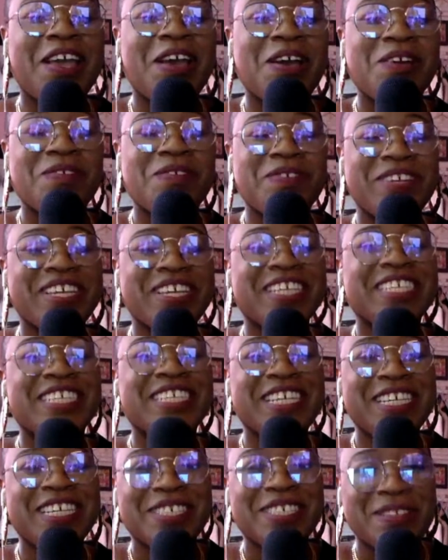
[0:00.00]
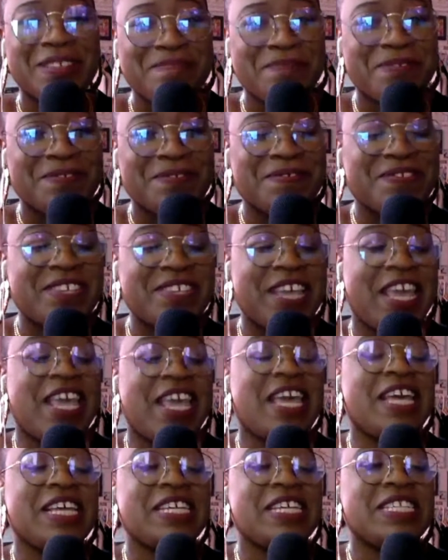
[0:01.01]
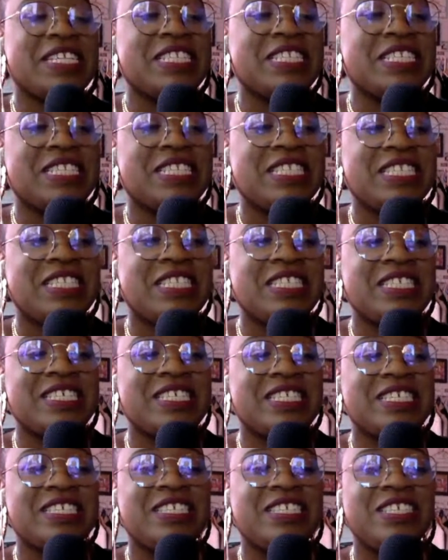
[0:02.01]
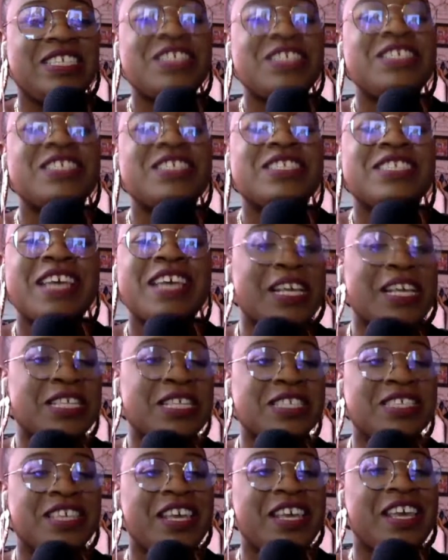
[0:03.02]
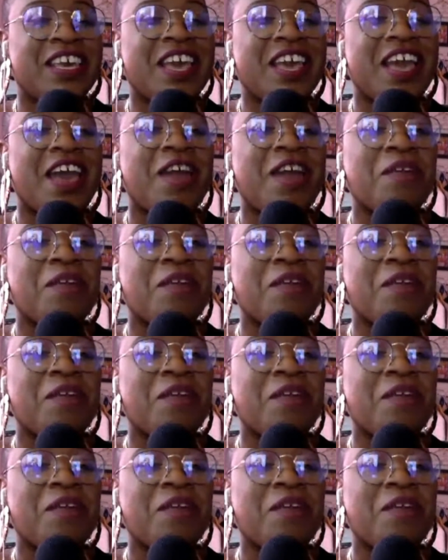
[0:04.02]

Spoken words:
We exchanged numbers. And just the texting, I